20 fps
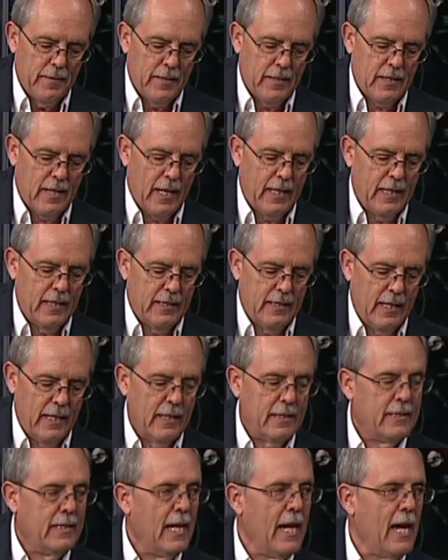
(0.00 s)
It's like it's in
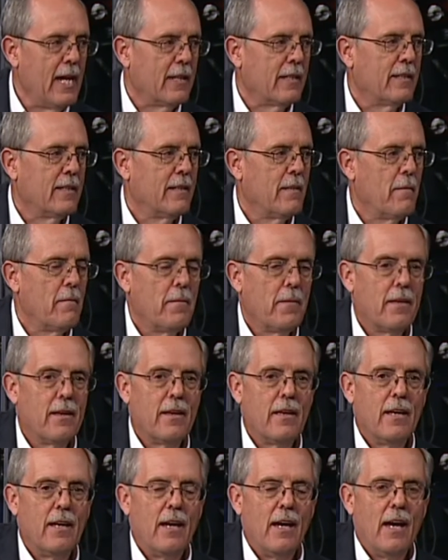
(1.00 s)
a tent.
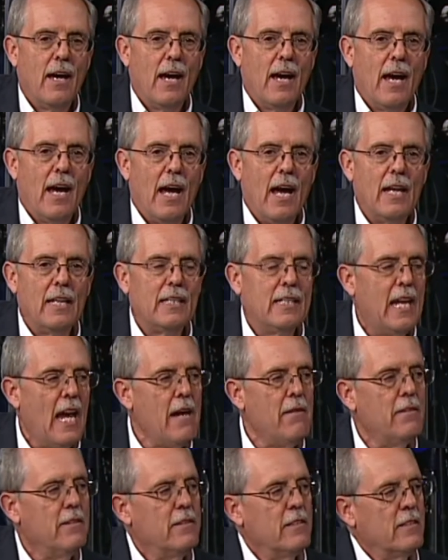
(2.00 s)
And
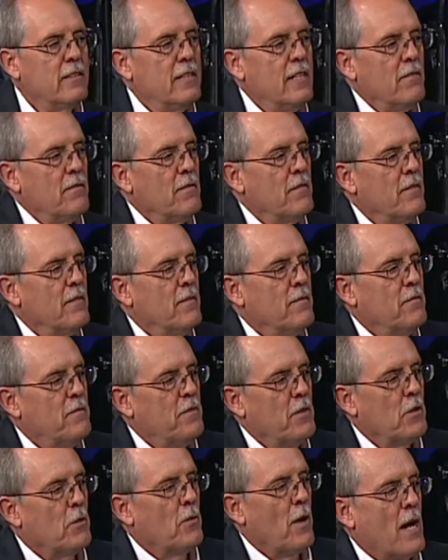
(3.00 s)
David just didn't
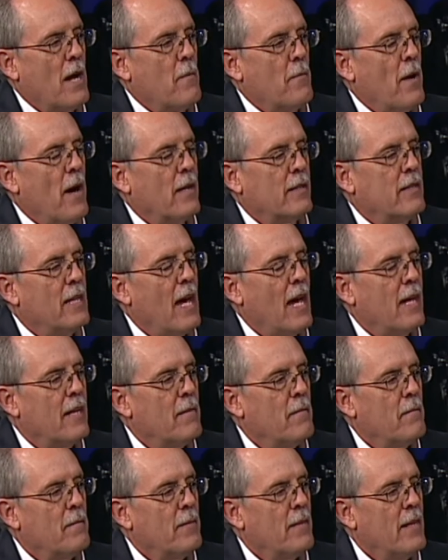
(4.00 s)
feel about that.
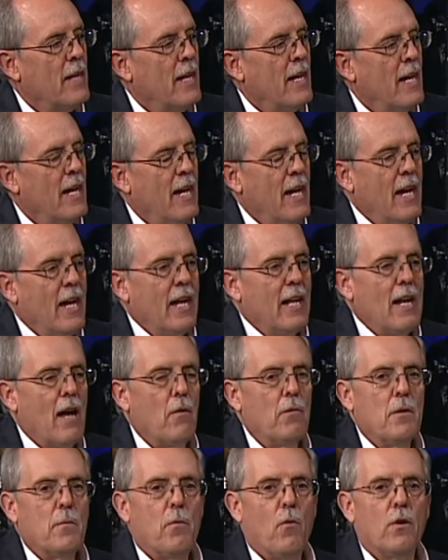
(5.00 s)
Now,
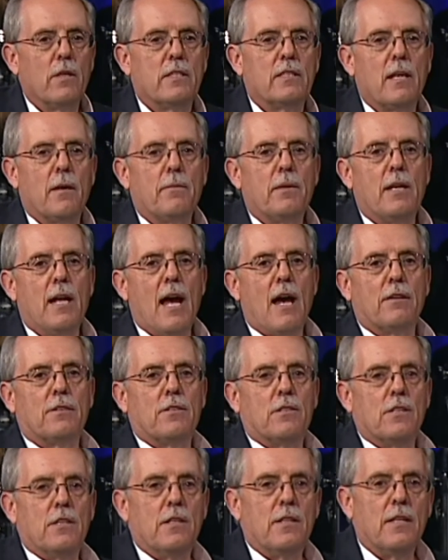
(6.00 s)
I want to point something out
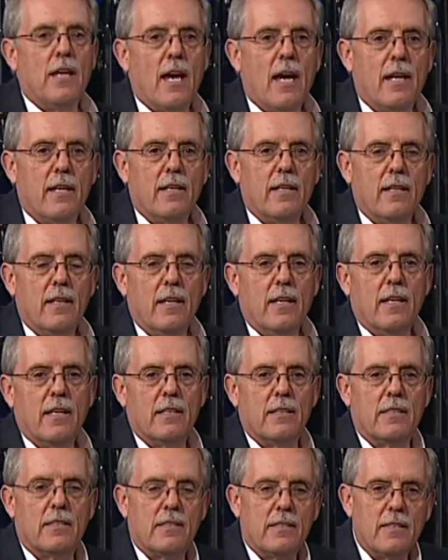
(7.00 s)
to you that
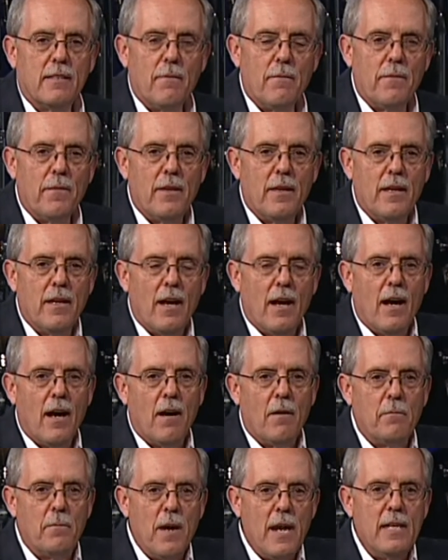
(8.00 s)
is
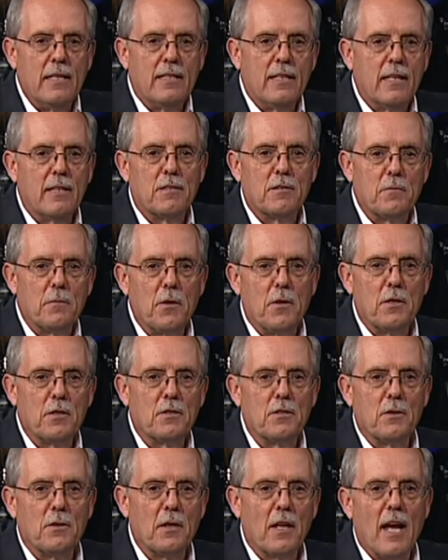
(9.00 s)
a basic
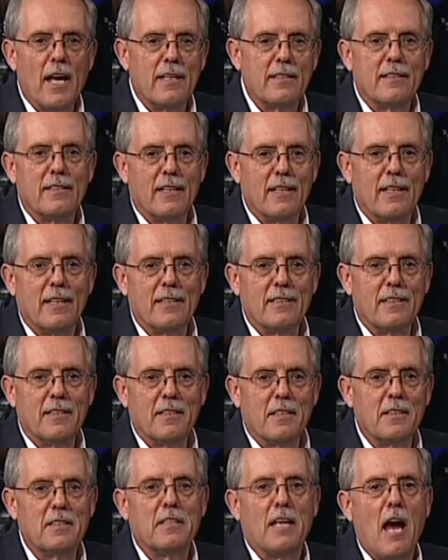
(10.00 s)
spiritual lesson. It's a
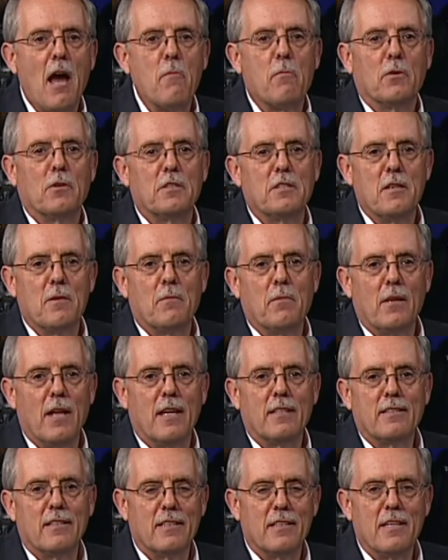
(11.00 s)
discipleship
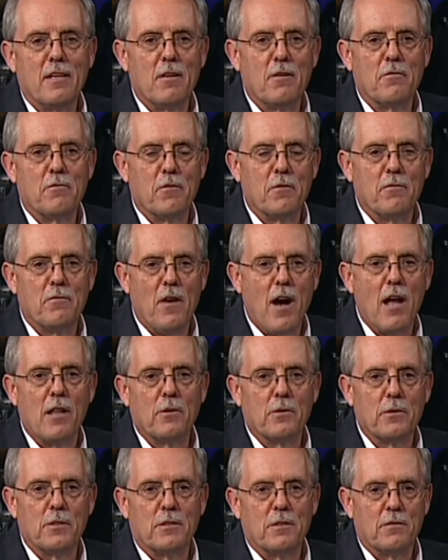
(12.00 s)
lesson here for
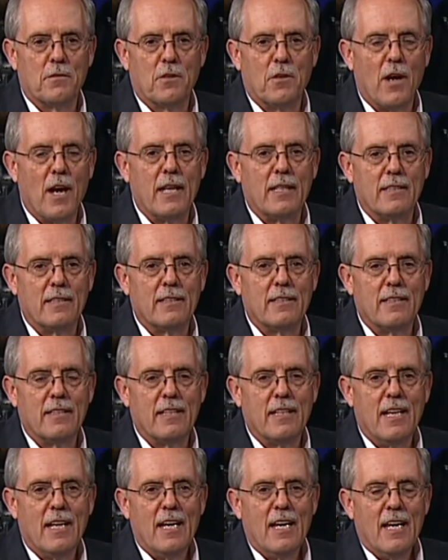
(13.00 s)
followers of Christ.
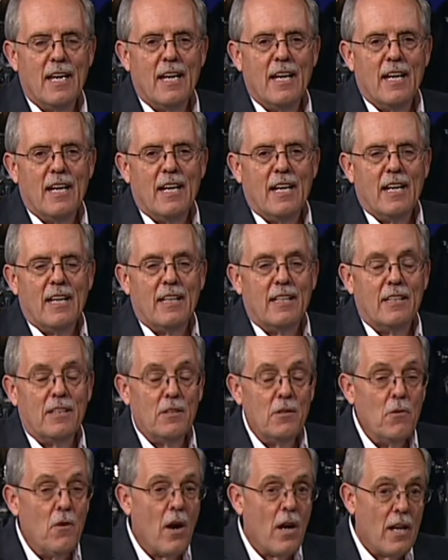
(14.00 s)

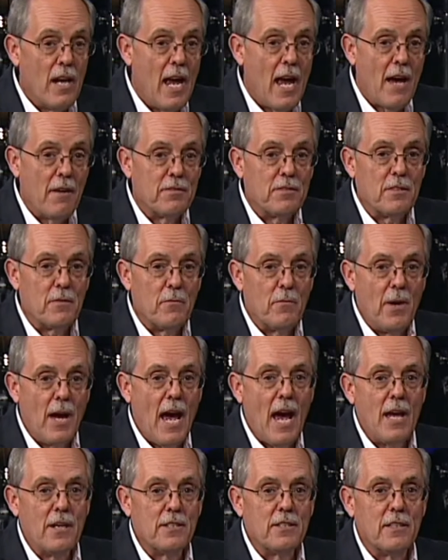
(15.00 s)
You ought to have some
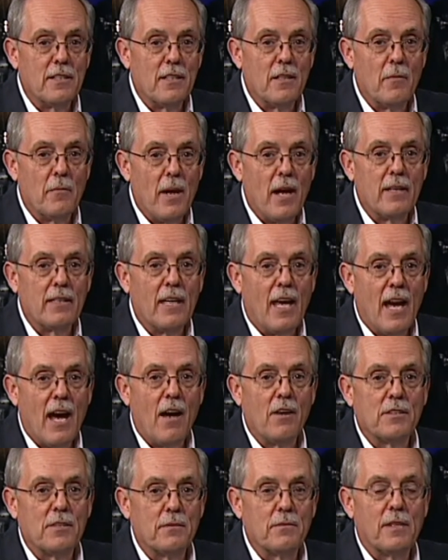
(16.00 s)
passion about the
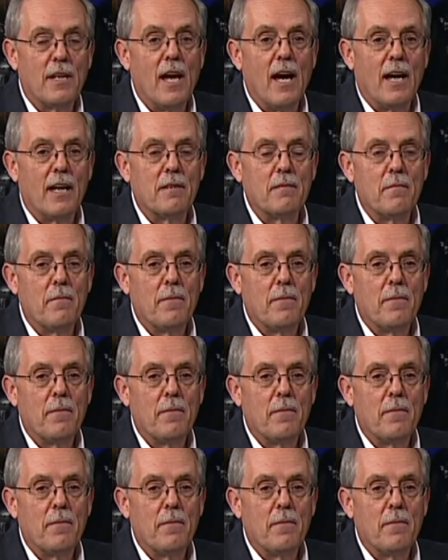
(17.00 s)
house of God.